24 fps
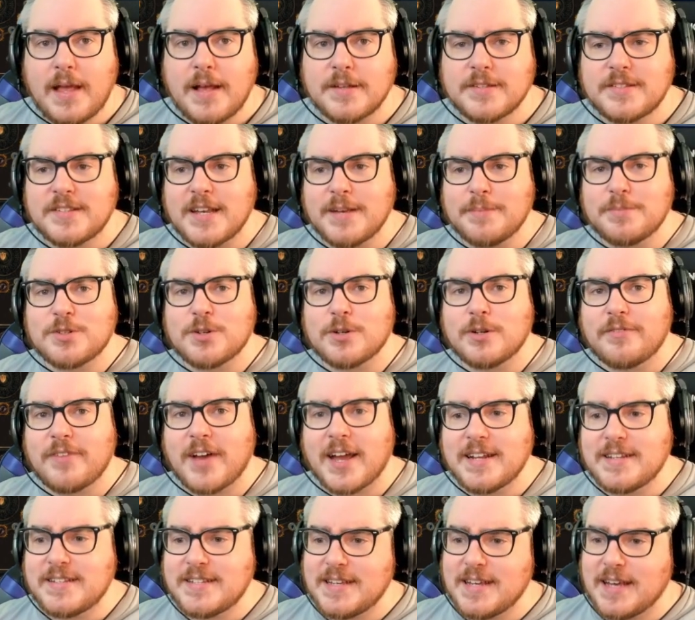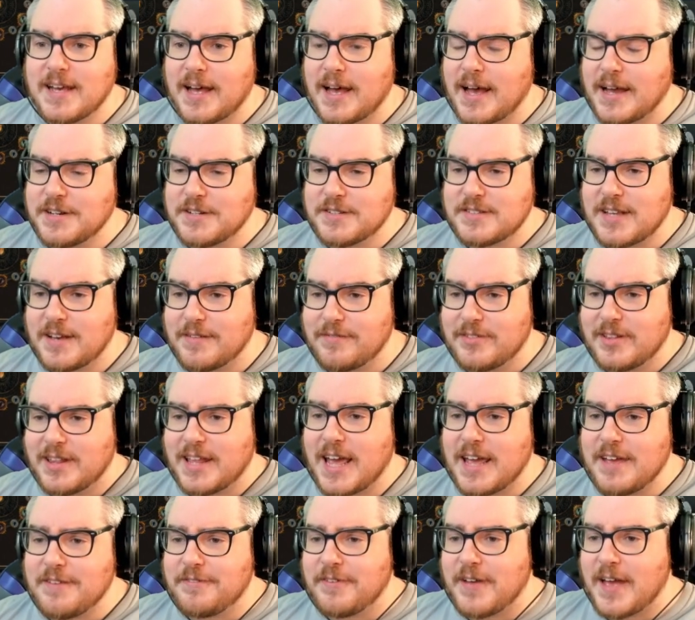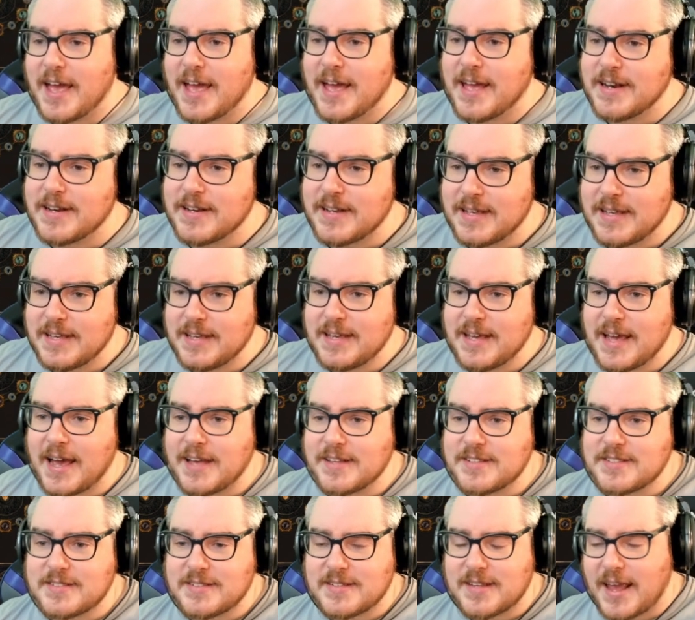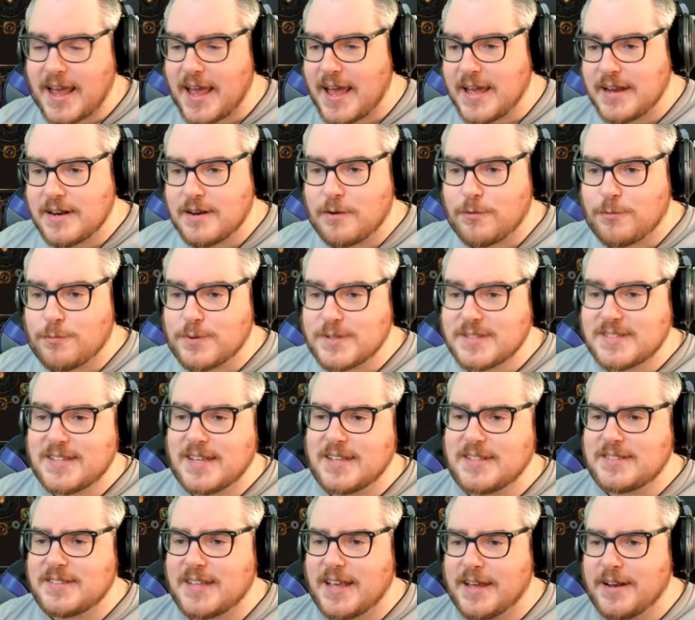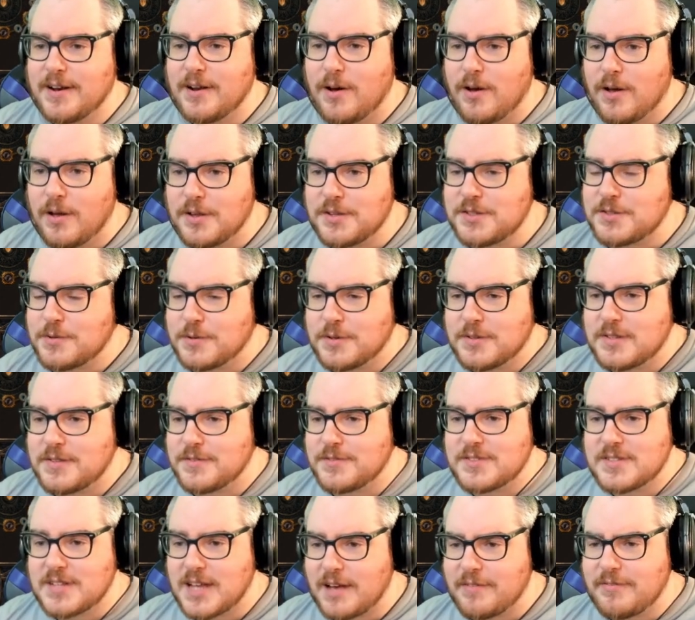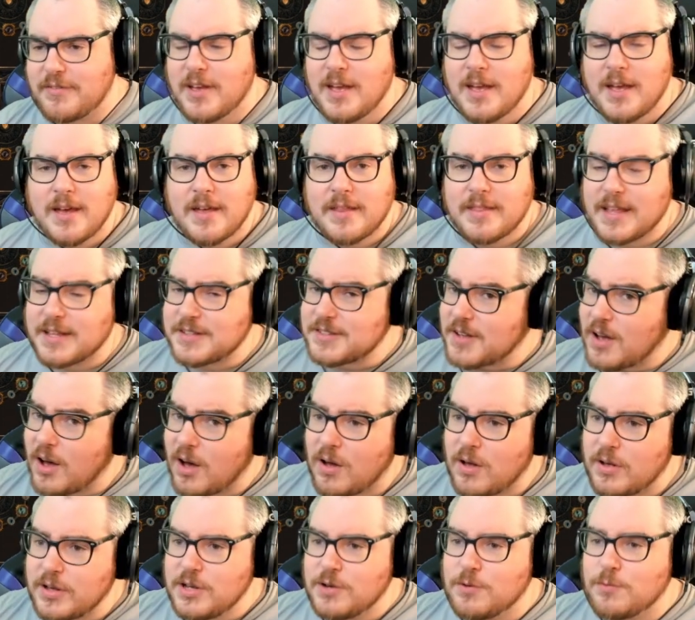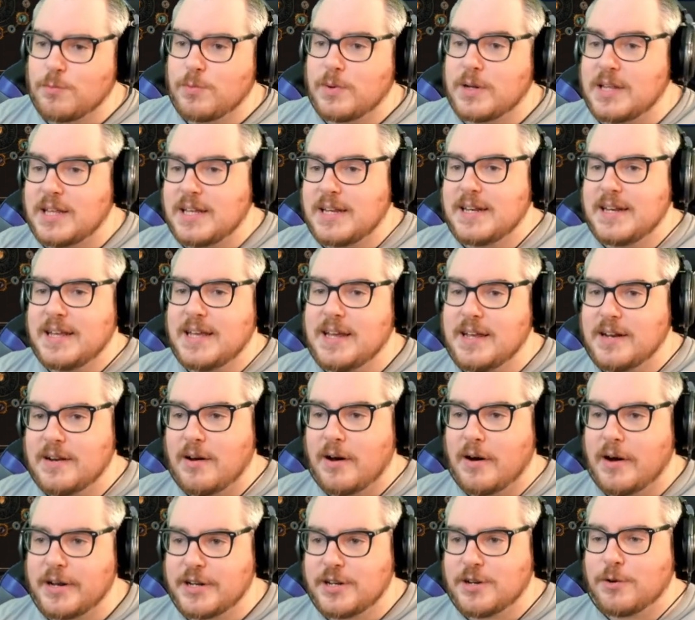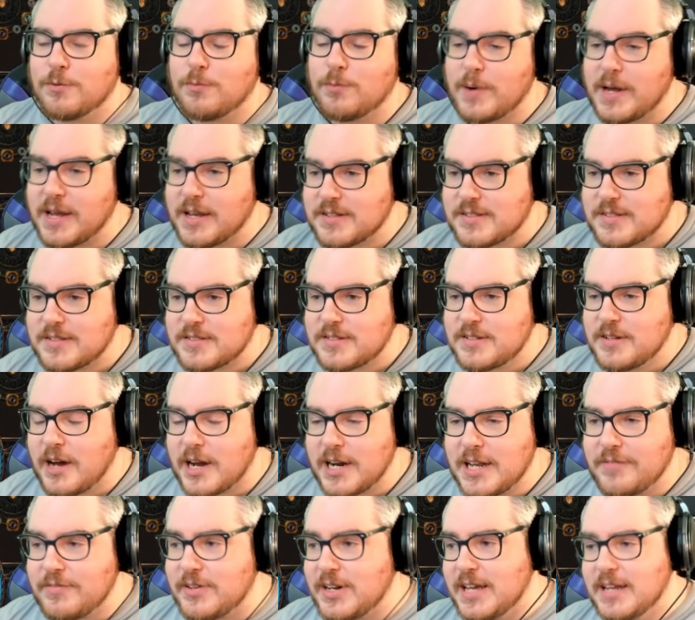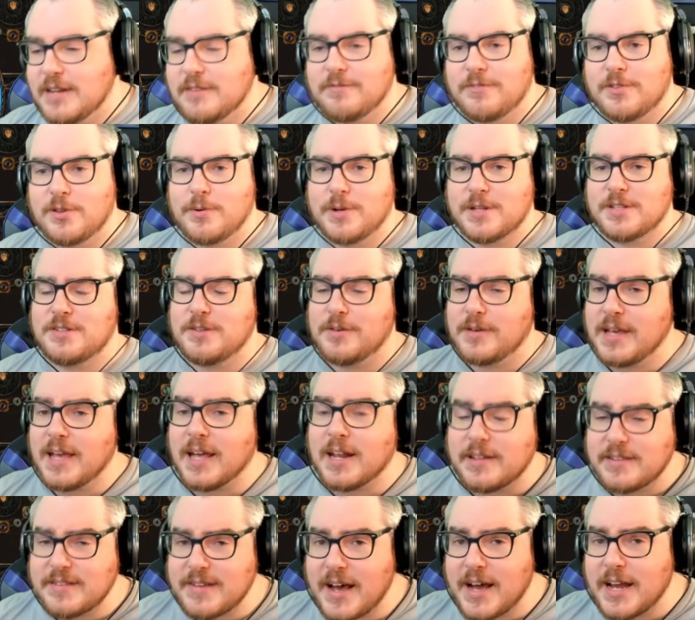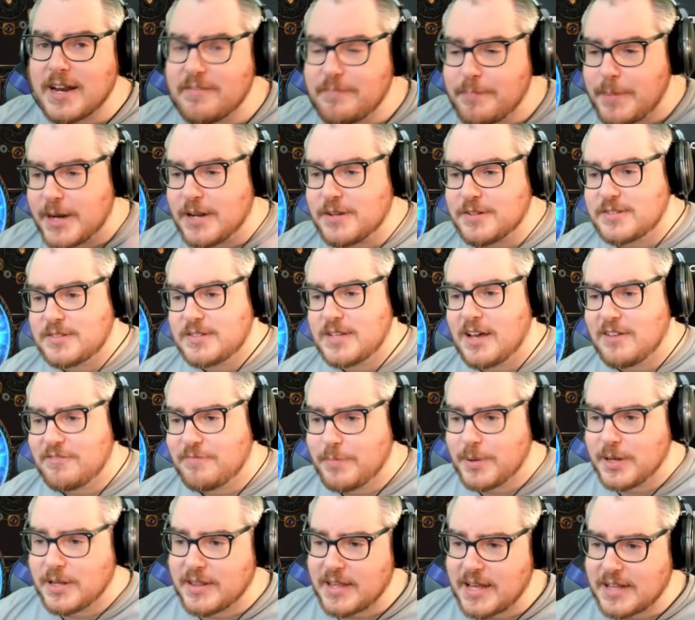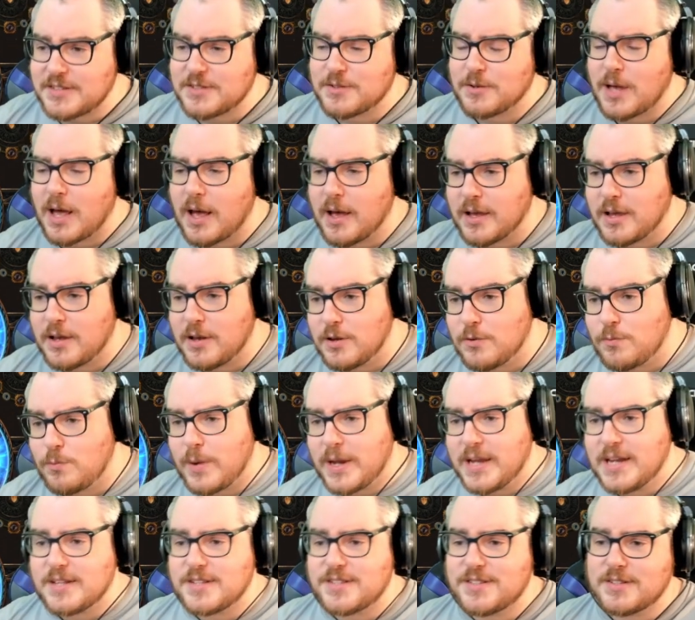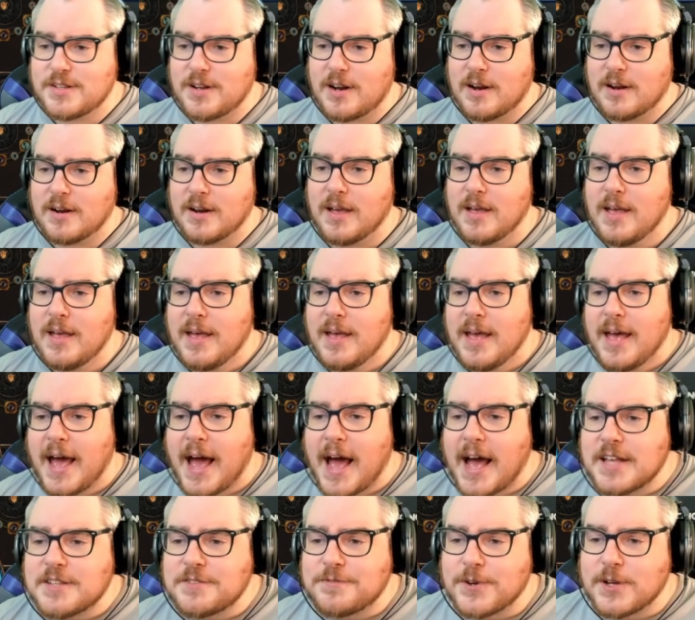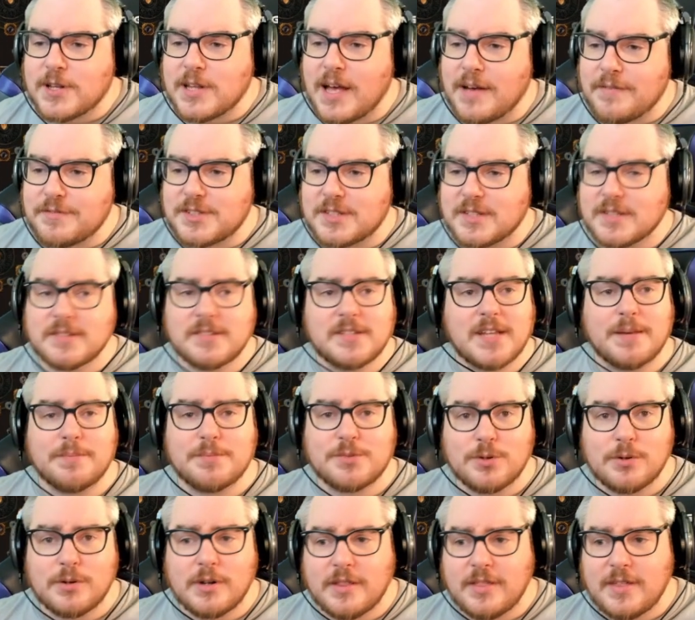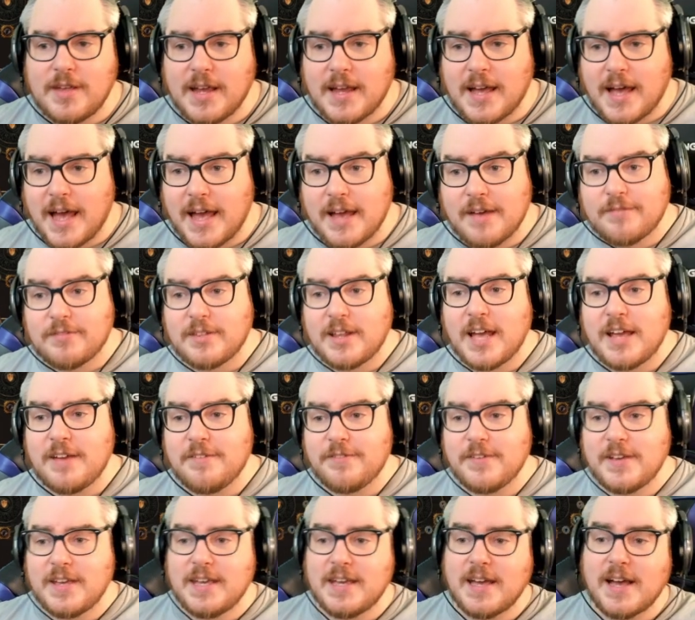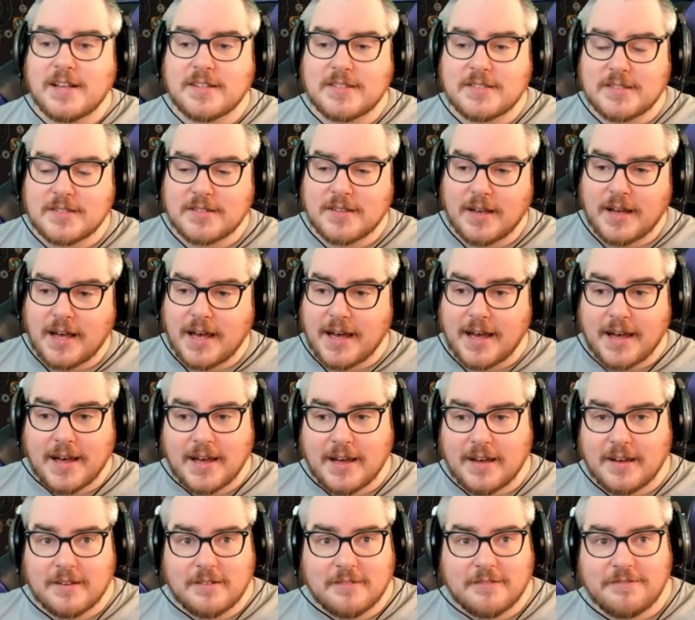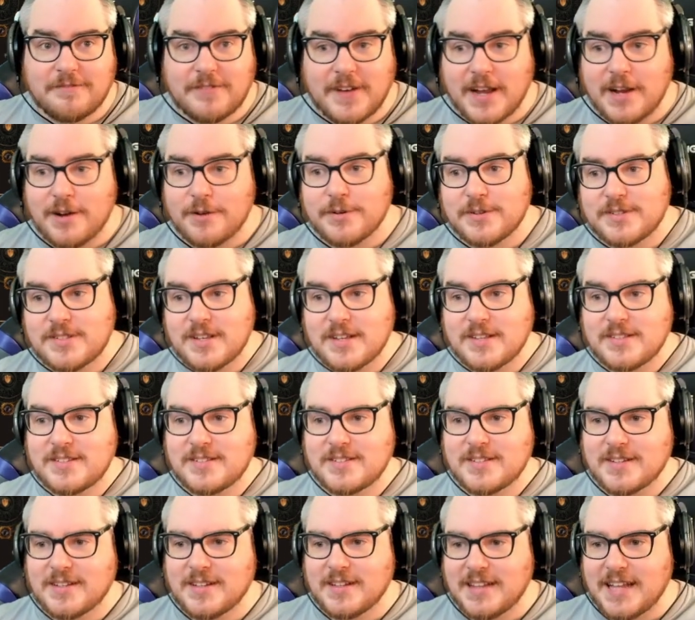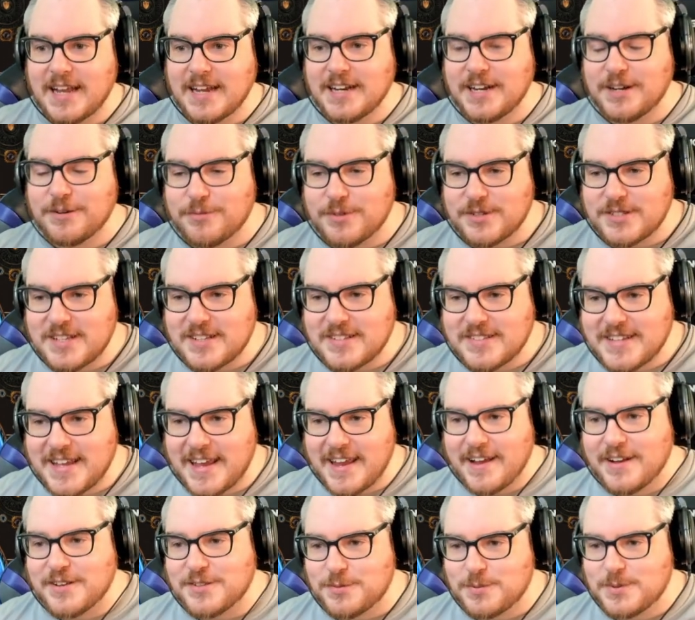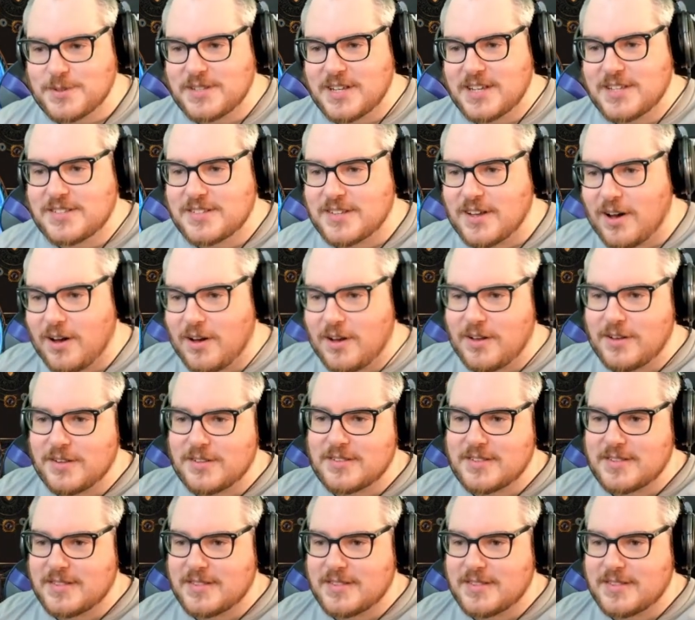same sort of idea. I just have life and ES and resist and all sorts of stuff. That's all you really need on your rings. It's not even influence. You can get a ton of better stuff, but that's a good way to start. As for gloves, same sort of thing. I have life, ES, fire resist, lightning resist, chaos resist, all